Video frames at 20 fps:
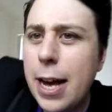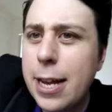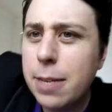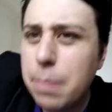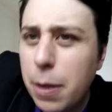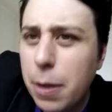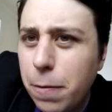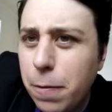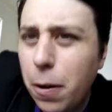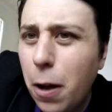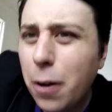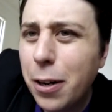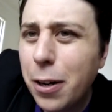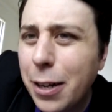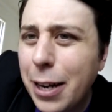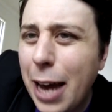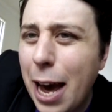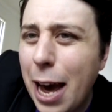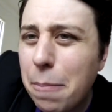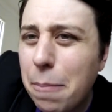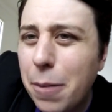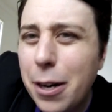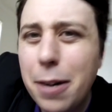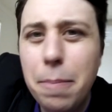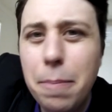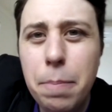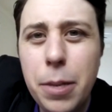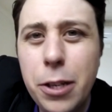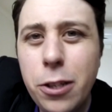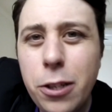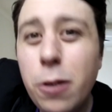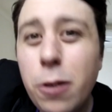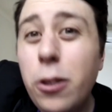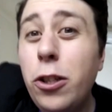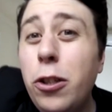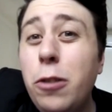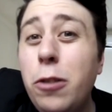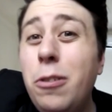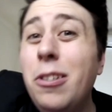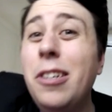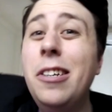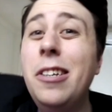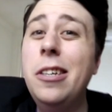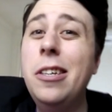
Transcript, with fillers: as my vlogging camera, but you should